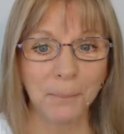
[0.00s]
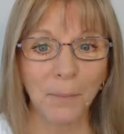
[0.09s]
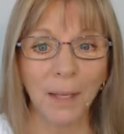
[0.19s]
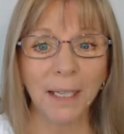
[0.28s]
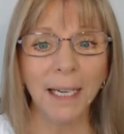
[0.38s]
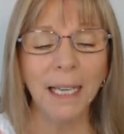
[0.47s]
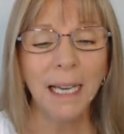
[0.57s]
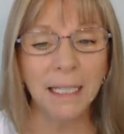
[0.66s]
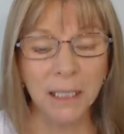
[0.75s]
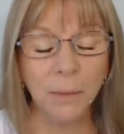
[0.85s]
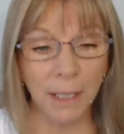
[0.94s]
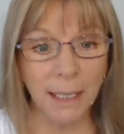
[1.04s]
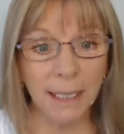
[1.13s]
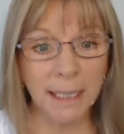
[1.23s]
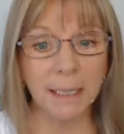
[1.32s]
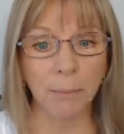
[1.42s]
Okay, so it
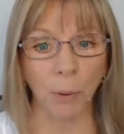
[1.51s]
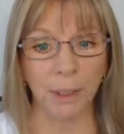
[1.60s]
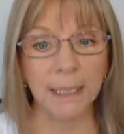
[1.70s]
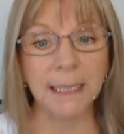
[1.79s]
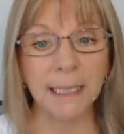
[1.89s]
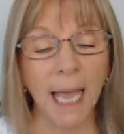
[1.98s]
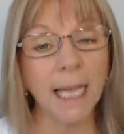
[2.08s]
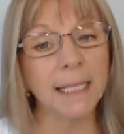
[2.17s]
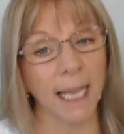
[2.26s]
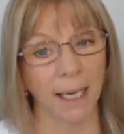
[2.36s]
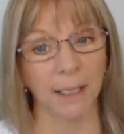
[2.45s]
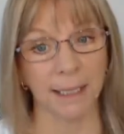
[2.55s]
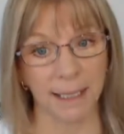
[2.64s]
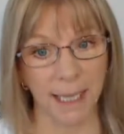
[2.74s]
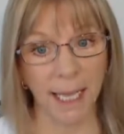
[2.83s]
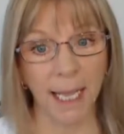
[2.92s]
is important. It stands out. It's
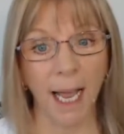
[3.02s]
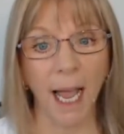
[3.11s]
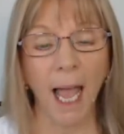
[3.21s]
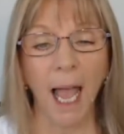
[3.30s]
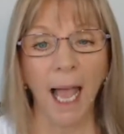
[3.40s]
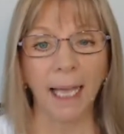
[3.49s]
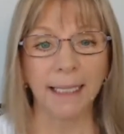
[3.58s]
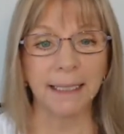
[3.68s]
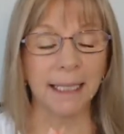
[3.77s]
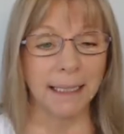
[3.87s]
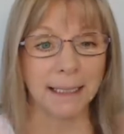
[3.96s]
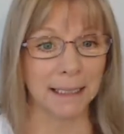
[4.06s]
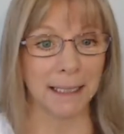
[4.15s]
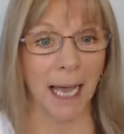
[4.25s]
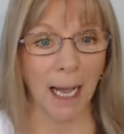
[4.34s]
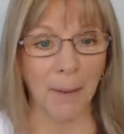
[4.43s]
there. It's
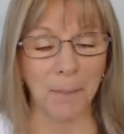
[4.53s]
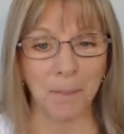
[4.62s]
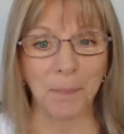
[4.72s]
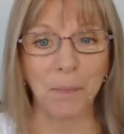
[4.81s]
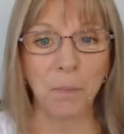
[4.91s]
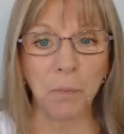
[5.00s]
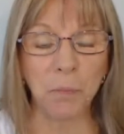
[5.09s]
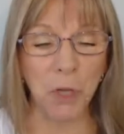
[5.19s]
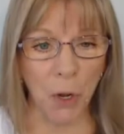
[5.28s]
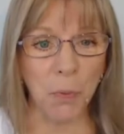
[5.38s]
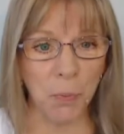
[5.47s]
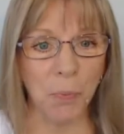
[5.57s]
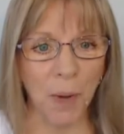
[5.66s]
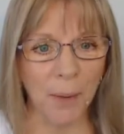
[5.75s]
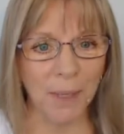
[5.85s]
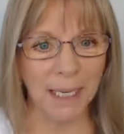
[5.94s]
you know,
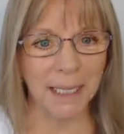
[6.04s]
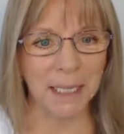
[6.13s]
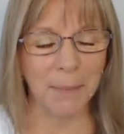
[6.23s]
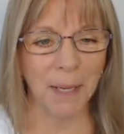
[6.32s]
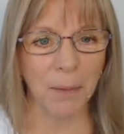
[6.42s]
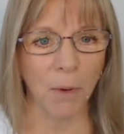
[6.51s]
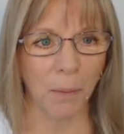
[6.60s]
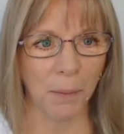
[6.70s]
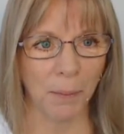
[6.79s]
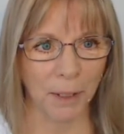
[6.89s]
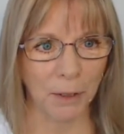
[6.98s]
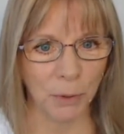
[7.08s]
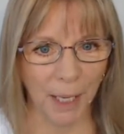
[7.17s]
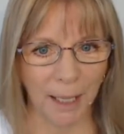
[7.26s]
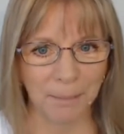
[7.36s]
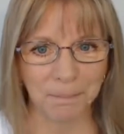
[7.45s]
where we need to be and what we want to look
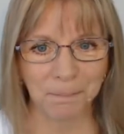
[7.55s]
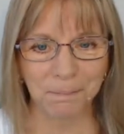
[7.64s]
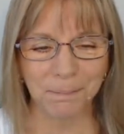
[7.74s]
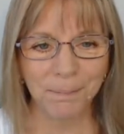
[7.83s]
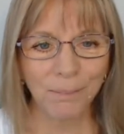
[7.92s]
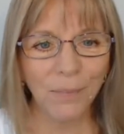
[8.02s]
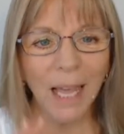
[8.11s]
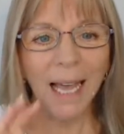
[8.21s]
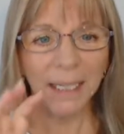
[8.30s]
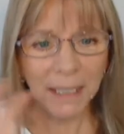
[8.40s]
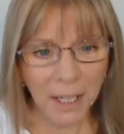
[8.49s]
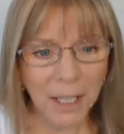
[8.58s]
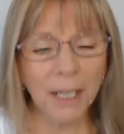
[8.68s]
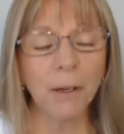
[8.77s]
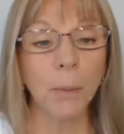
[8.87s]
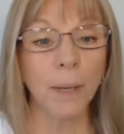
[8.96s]
at. Another
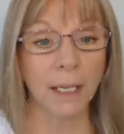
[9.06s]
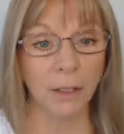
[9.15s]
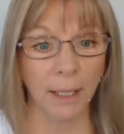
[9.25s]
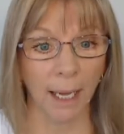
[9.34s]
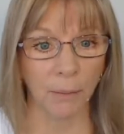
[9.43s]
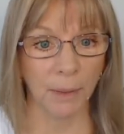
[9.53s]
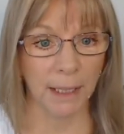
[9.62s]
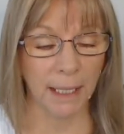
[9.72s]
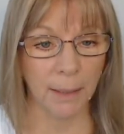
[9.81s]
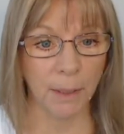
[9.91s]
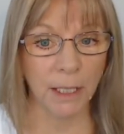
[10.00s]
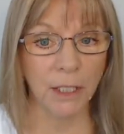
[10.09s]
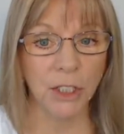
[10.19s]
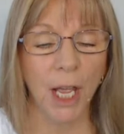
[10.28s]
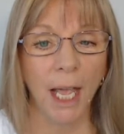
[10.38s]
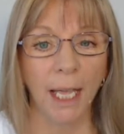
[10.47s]
area we can look at with the image
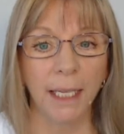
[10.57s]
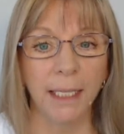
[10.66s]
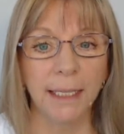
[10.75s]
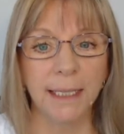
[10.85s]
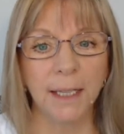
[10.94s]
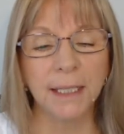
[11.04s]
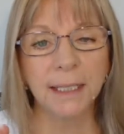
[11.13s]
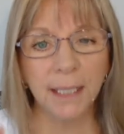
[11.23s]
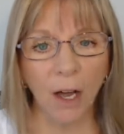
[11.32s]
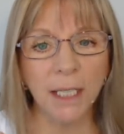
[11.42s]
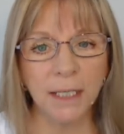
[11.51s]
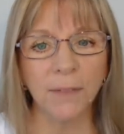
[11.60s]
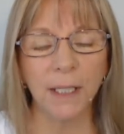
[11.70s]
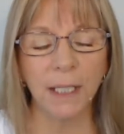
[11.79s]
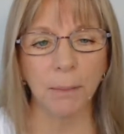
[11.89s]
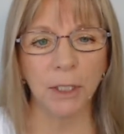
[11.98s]
is the size of
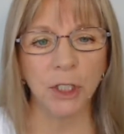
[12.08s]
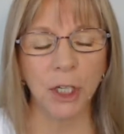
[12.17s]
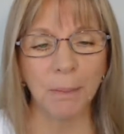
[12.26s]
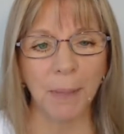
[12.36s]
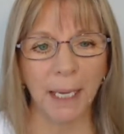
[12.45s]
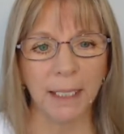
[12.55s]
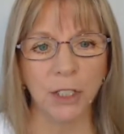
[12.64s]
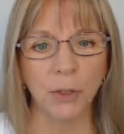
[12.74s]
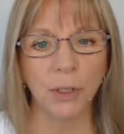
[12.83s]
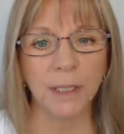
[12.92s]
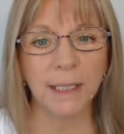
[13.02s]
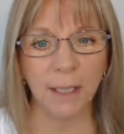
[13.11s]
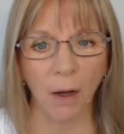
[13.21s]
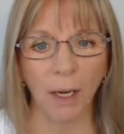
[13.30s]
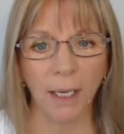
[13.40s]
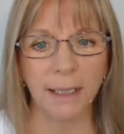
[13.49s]
the image compared to the
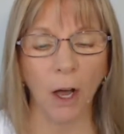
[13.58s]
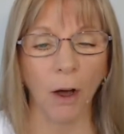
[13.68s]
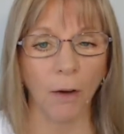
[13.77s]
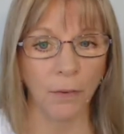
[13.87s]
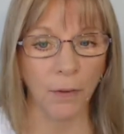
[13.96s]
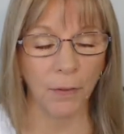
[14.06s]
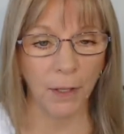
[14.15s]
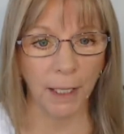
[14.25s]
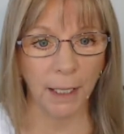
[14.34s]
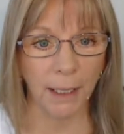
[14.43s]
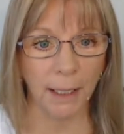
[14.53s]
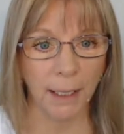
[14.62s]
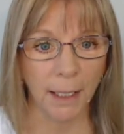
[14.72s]
size of the